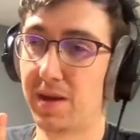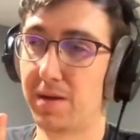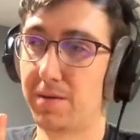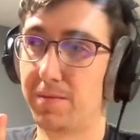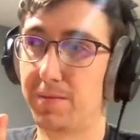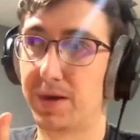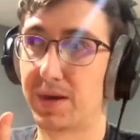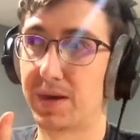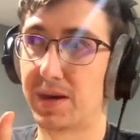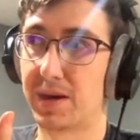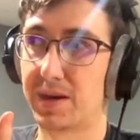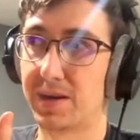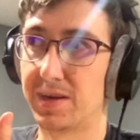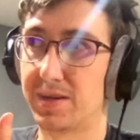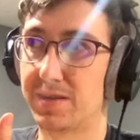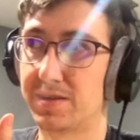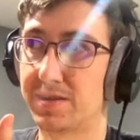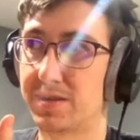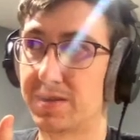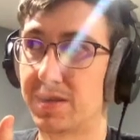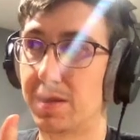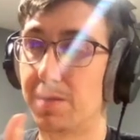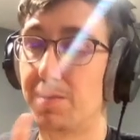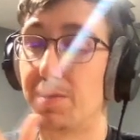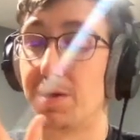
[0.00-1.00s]

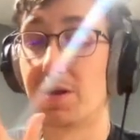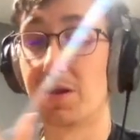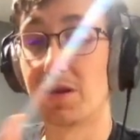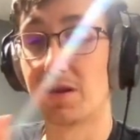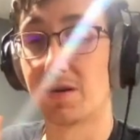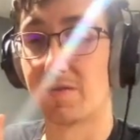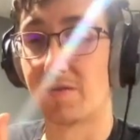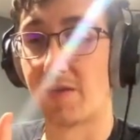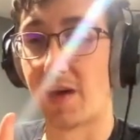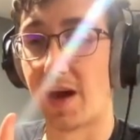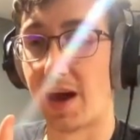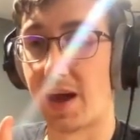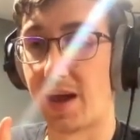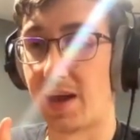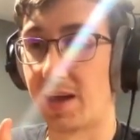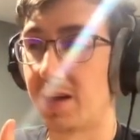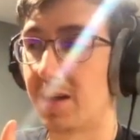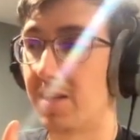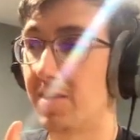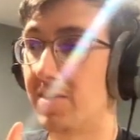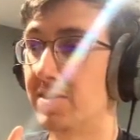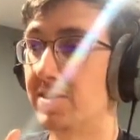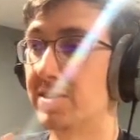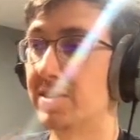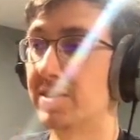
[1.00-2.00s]
Because the beauty of that
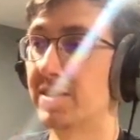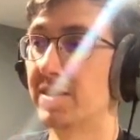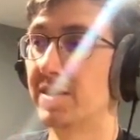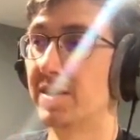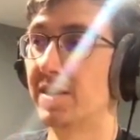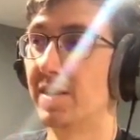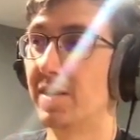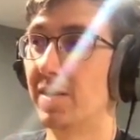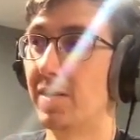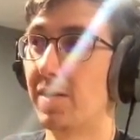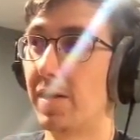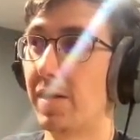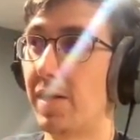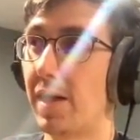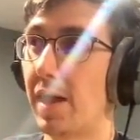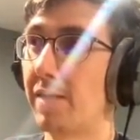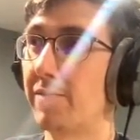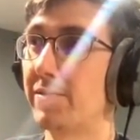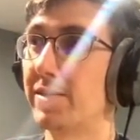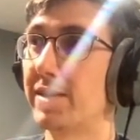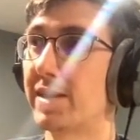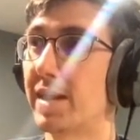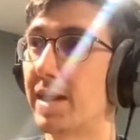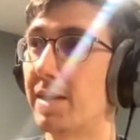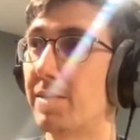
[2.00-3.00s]
is
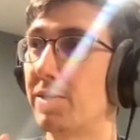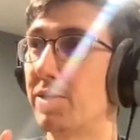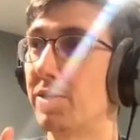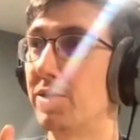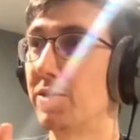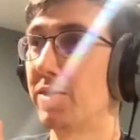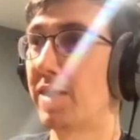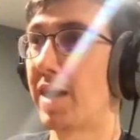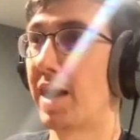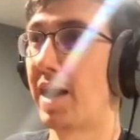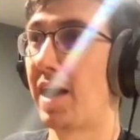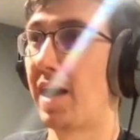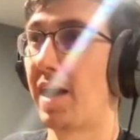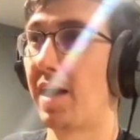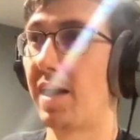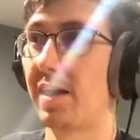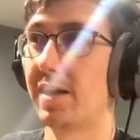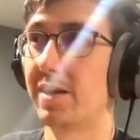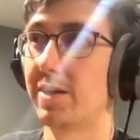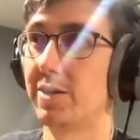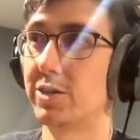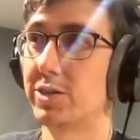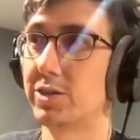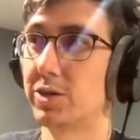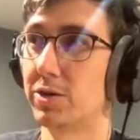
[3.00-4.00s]
every time you do that,
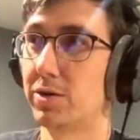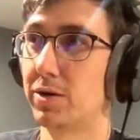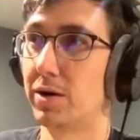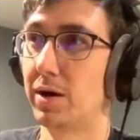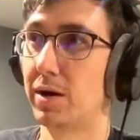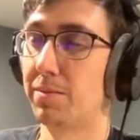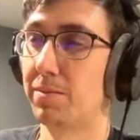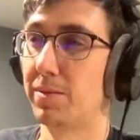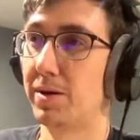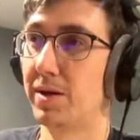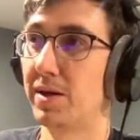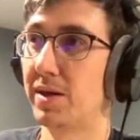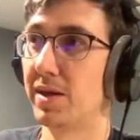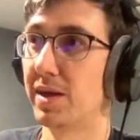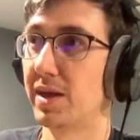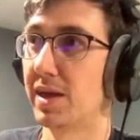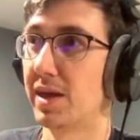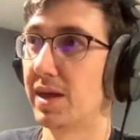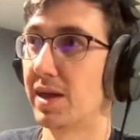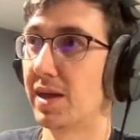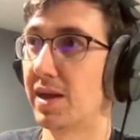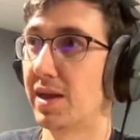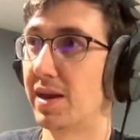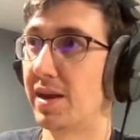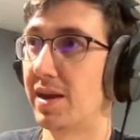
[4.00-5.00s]
you show up
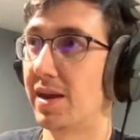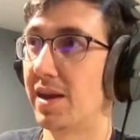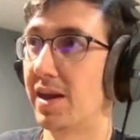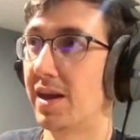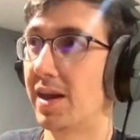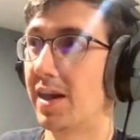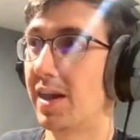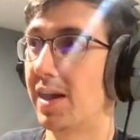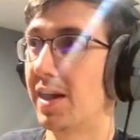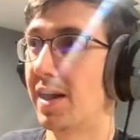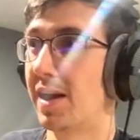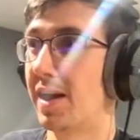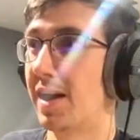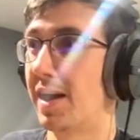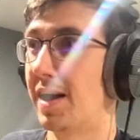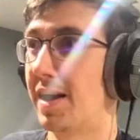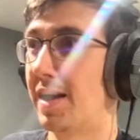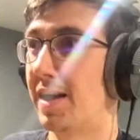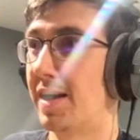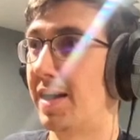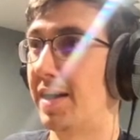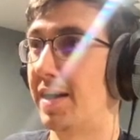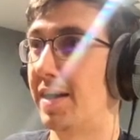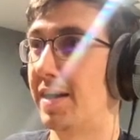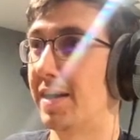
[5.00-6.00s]
in,
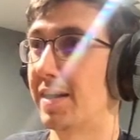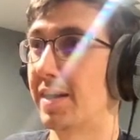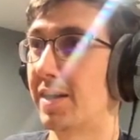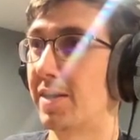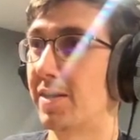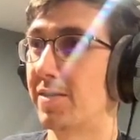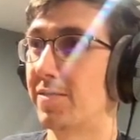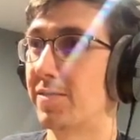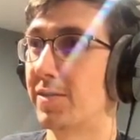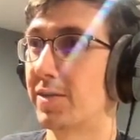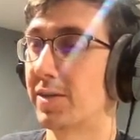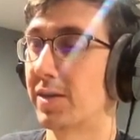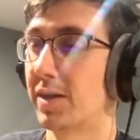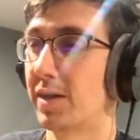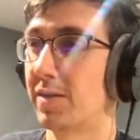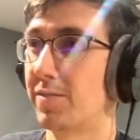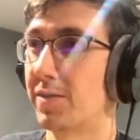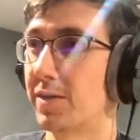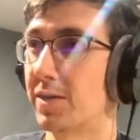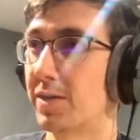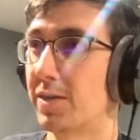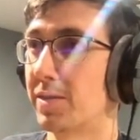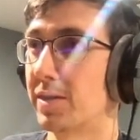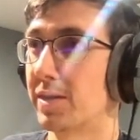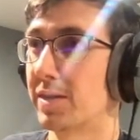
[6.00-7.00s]
if you're
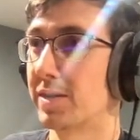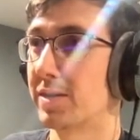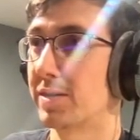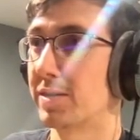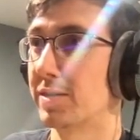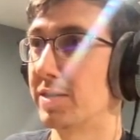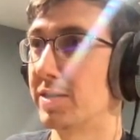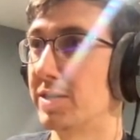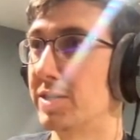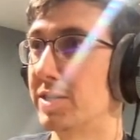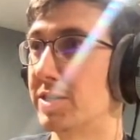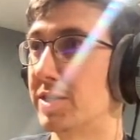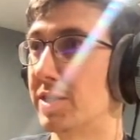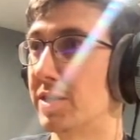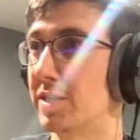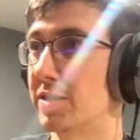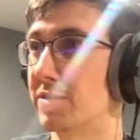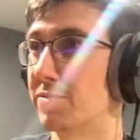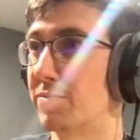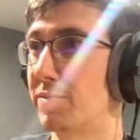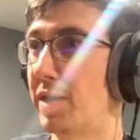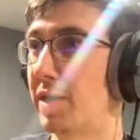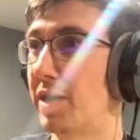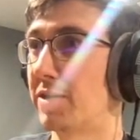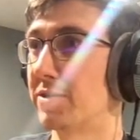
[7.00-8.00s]
going just in this
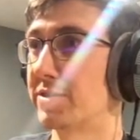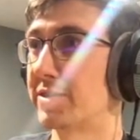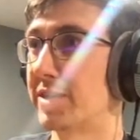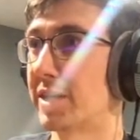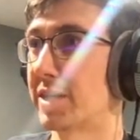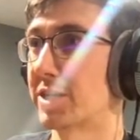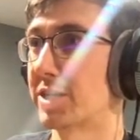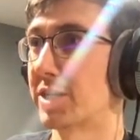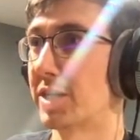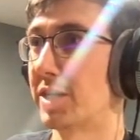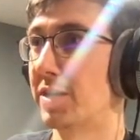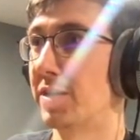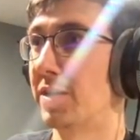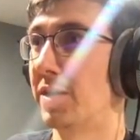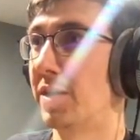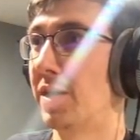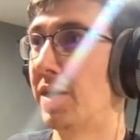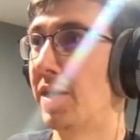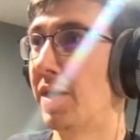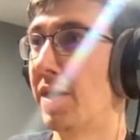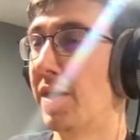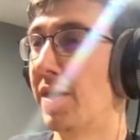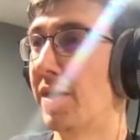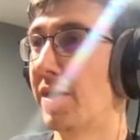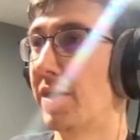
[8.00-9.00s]
browse section,
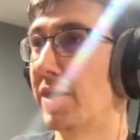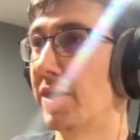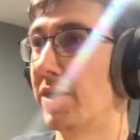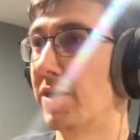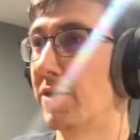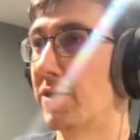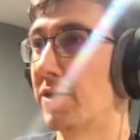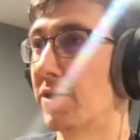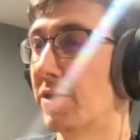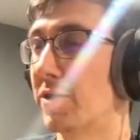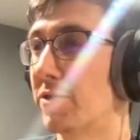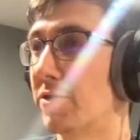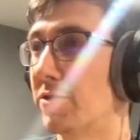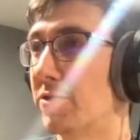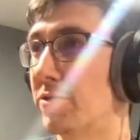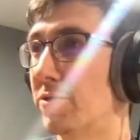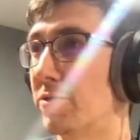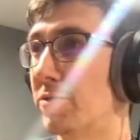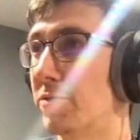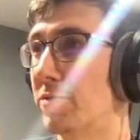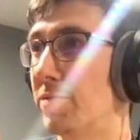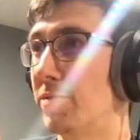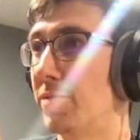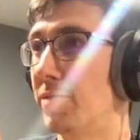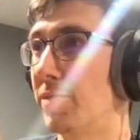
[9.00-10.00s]
you
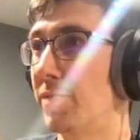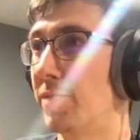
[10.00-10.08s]
go